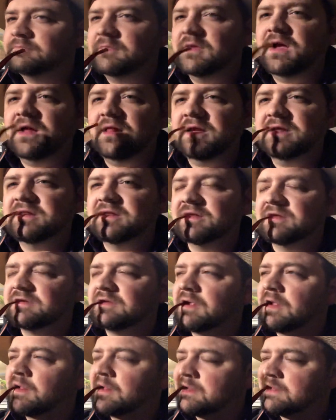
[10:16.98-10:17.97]
I like this.
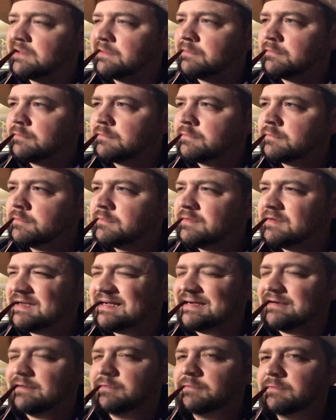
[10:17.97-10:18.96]

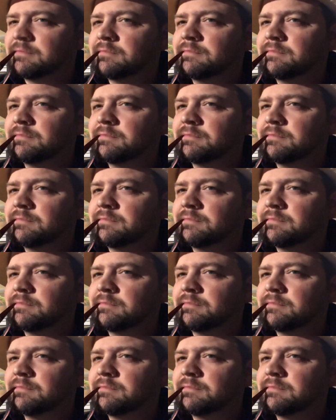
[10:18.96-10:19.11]
Now,